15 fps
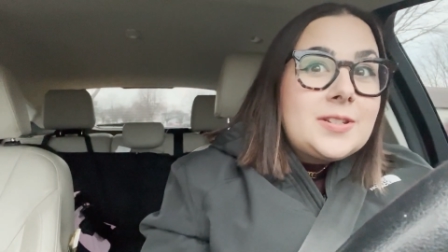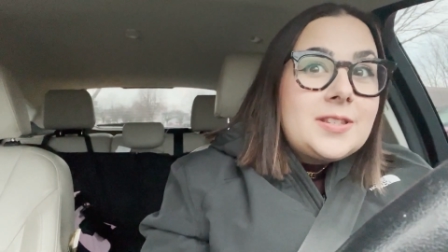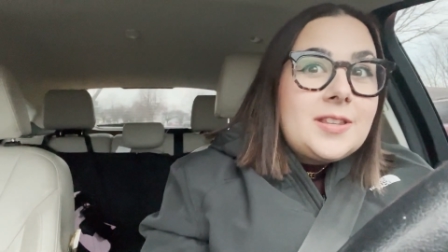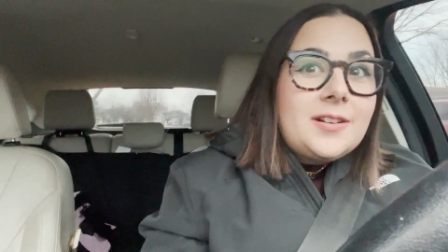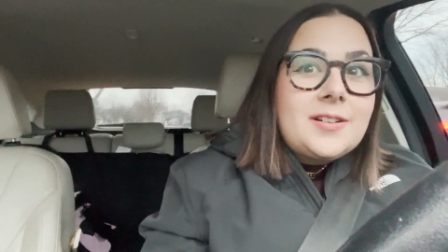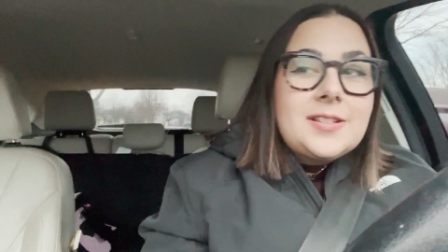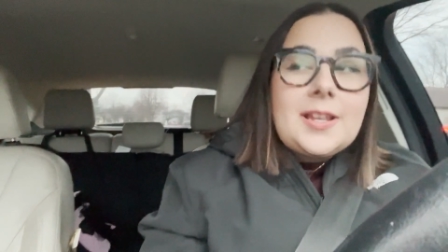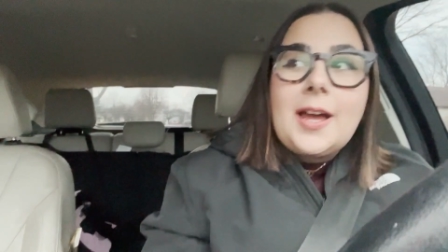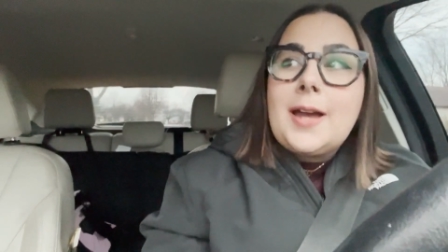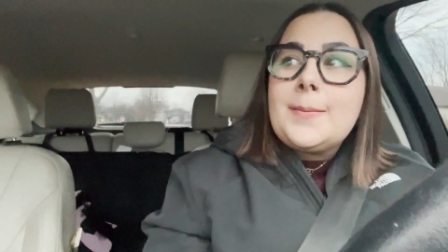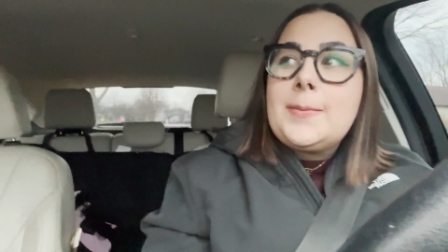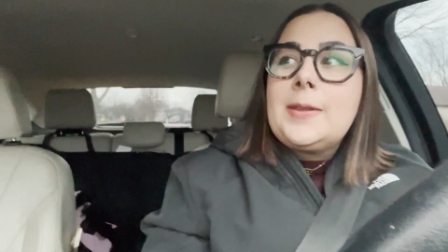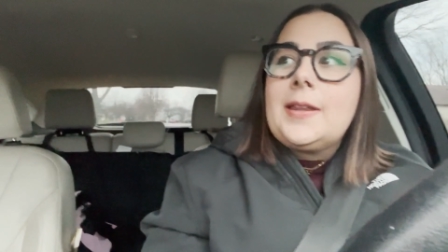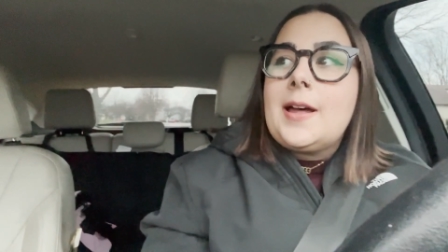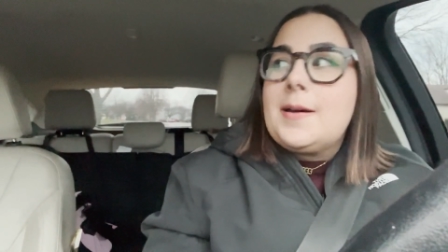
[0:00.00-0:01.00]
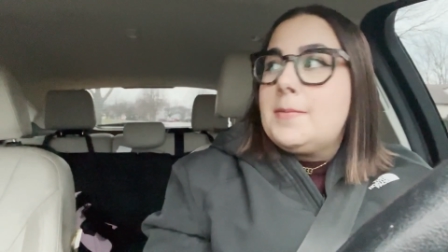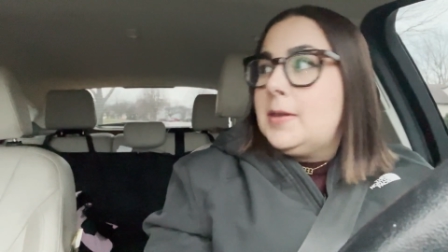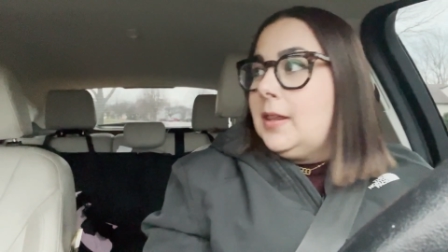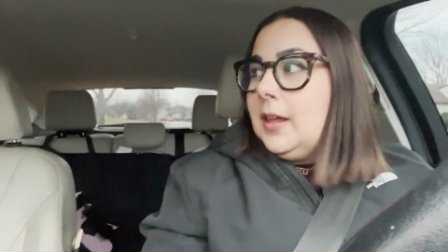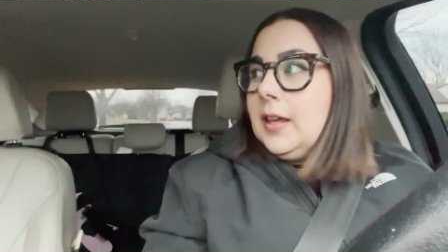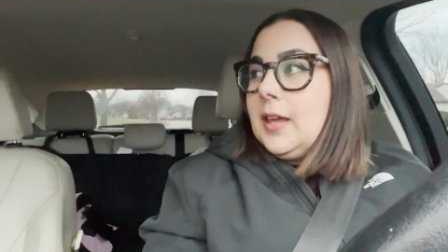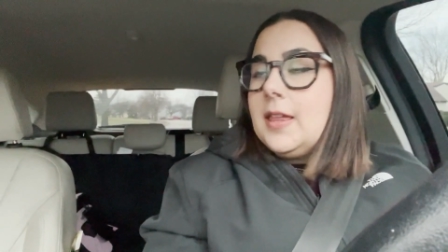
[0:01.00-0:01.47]
there is a Hobby Lobby
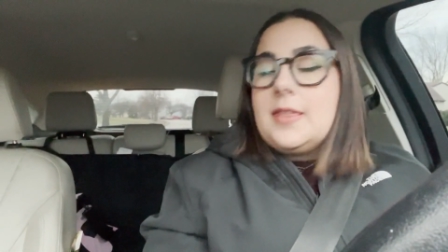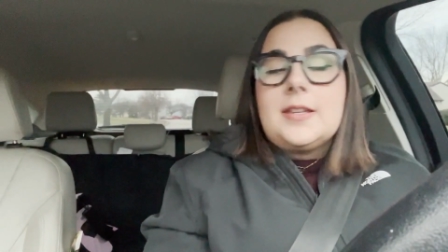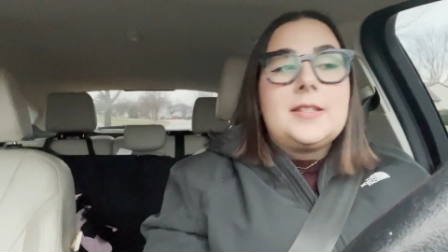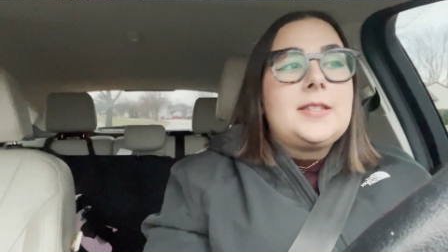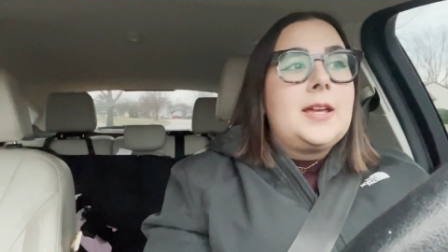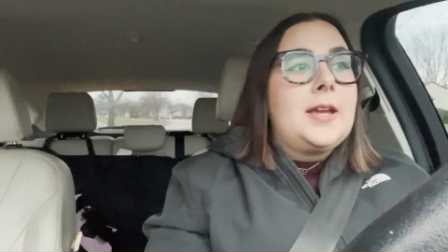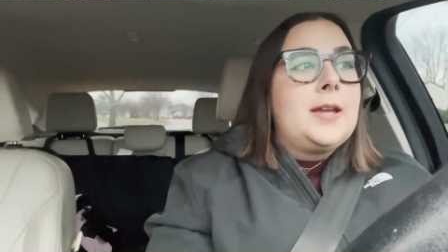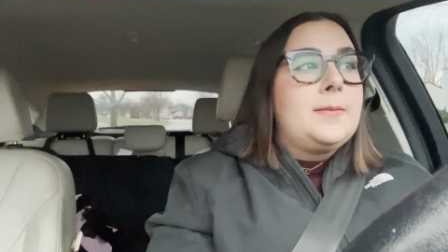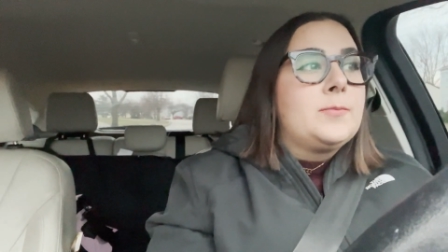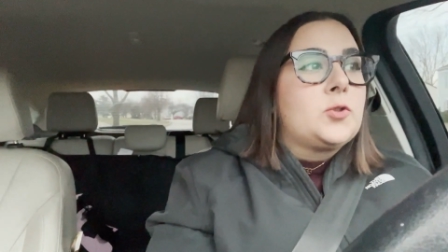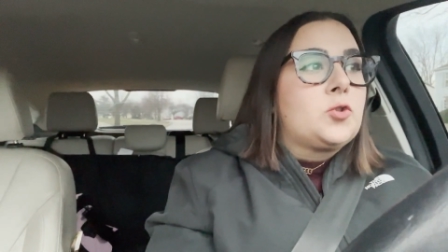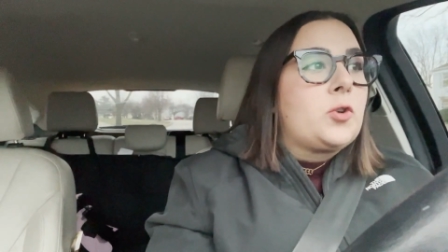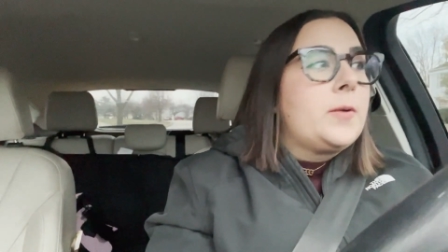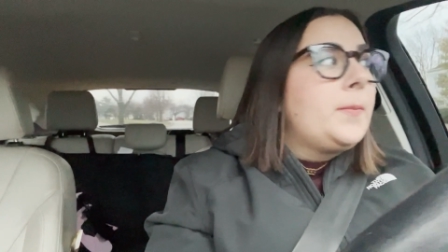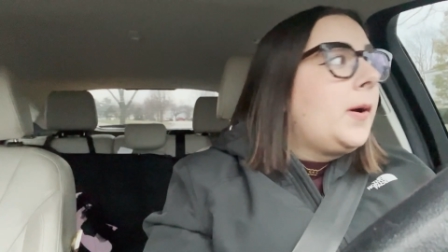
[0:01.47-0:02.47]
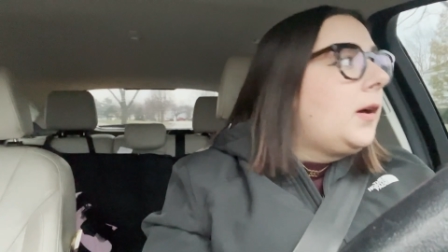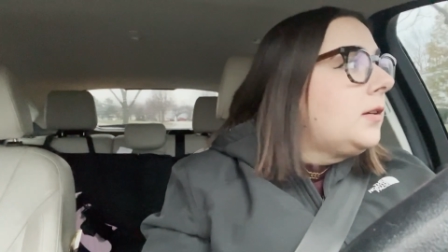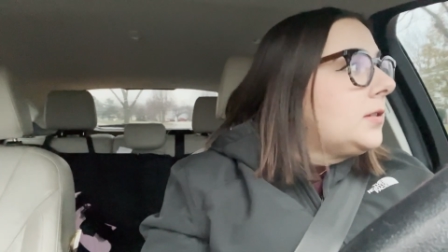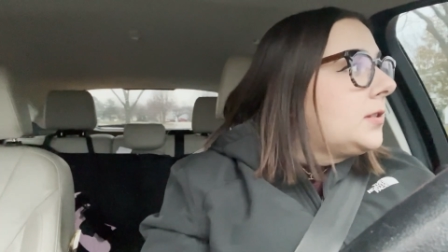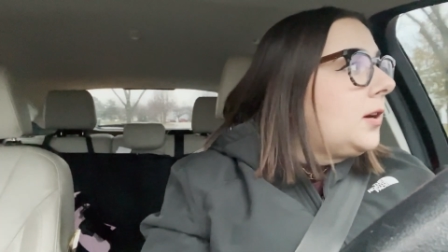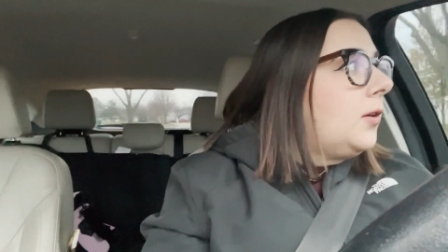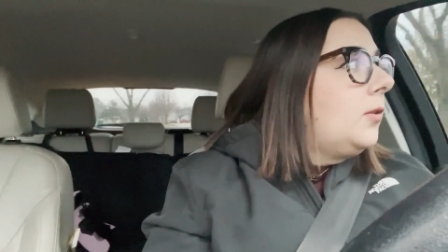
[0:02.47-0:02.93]
like in the same strip mall,
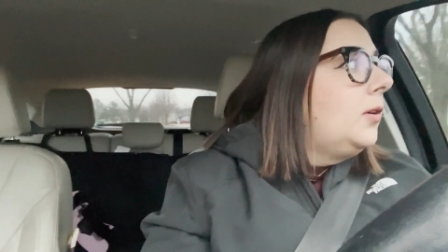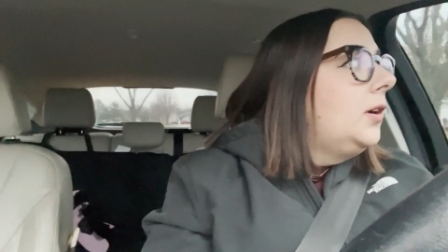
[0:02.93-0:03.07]
so